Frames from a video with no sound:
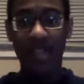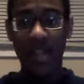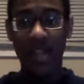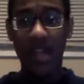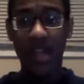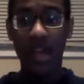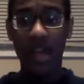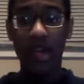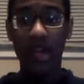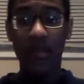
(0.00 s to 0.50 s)

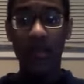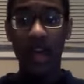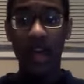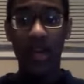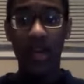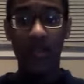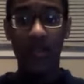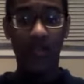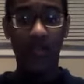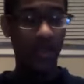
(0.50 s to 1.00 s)
time
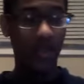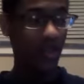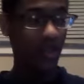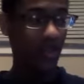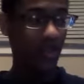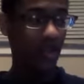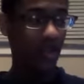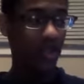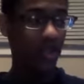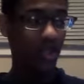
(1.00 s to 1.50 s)
I
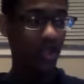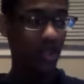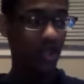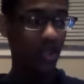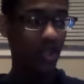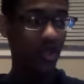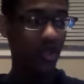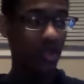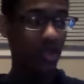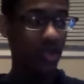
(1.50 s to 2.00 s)
review
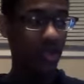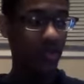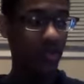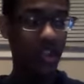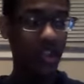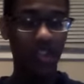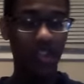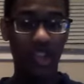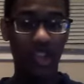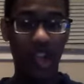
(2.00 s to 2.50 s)
another one of
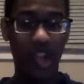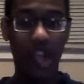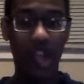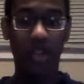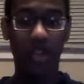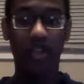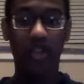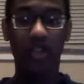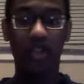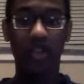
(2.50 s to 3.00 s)
my
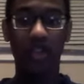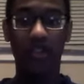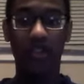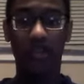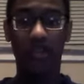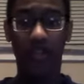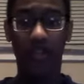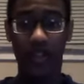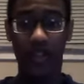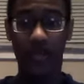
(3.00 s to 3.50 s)
childhood
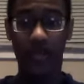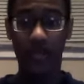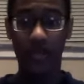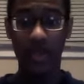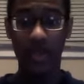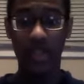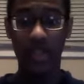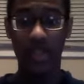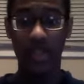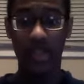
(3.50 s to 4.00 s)

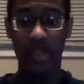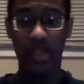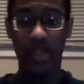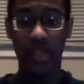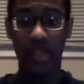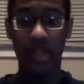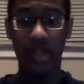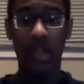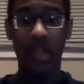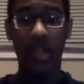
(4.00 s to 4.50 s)

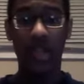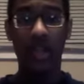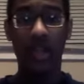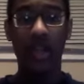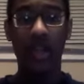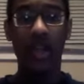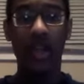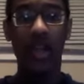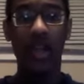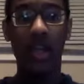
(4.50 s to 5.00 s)
favorites,
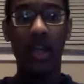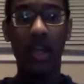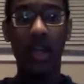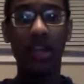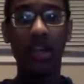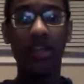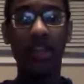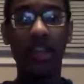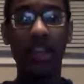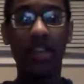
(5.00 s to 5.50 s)

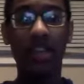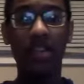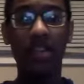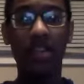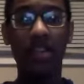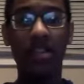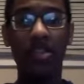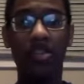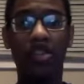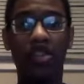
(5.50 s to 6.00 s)
and that
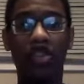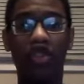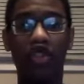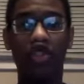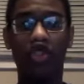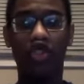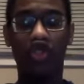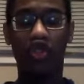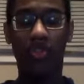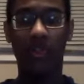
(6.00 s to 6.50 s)
is the
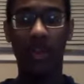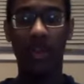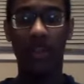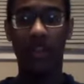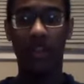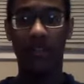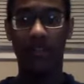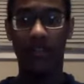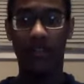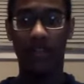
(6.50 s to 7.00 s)

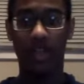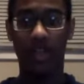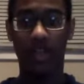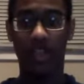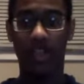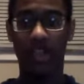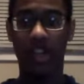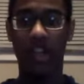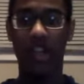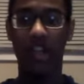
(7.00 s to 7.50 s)
Shrek
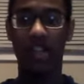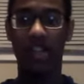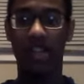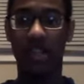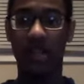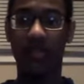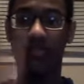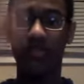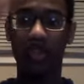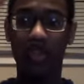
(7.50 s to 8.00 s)
franchise.
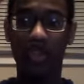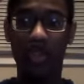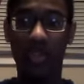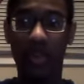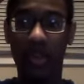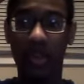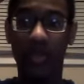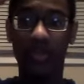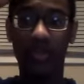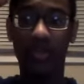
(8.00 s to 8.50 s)
I'm
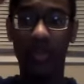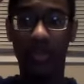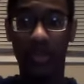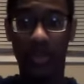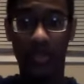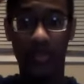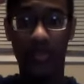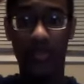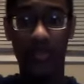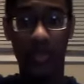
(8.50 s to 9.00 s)
starting with
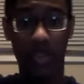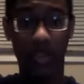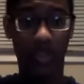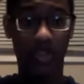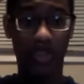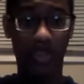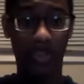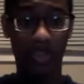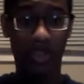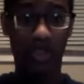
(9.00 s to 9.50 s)
the
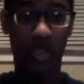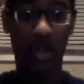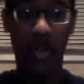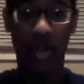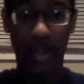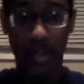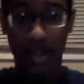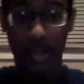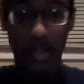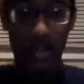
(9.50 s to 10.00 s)
first
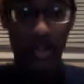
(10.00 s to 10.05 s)
Shrek.